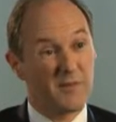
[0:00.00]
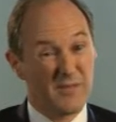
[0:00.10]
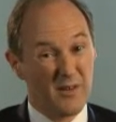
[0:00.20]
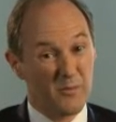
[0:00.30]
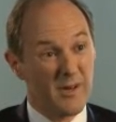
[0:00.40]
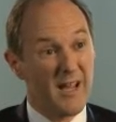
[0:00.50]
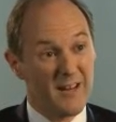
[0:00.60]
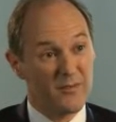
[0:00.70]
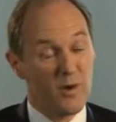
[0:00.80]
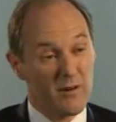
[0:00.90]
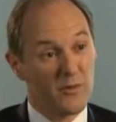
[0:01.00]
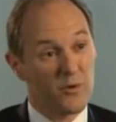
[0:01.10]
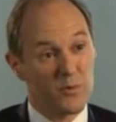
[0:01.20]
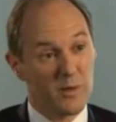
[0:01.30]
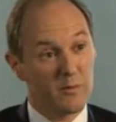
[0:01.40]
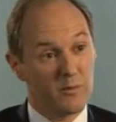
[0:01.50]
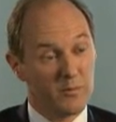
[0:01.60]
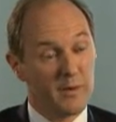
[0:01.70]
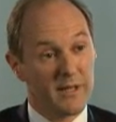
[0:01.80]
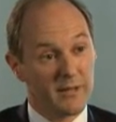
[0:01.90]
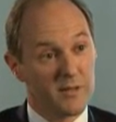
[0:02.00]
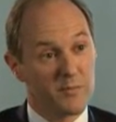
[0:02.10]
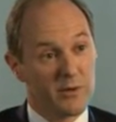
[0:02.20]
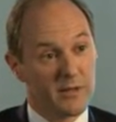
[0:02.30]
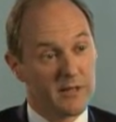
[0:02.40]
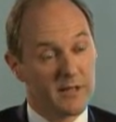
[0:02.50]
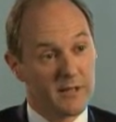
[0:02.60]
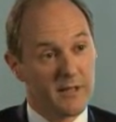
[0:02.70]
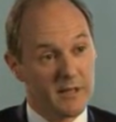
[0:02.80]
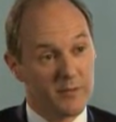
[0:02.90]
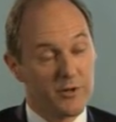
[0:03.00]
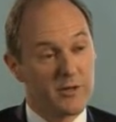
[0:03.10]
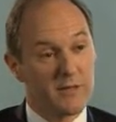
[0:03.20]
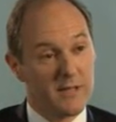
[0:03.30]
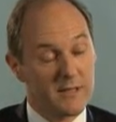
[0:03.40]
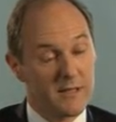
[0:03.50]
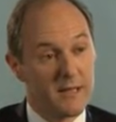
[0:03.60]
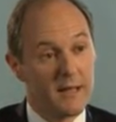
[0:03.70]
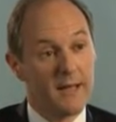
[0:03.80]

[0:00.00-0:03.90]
In fact, we're ahead of where I thought we would be at this point in the process.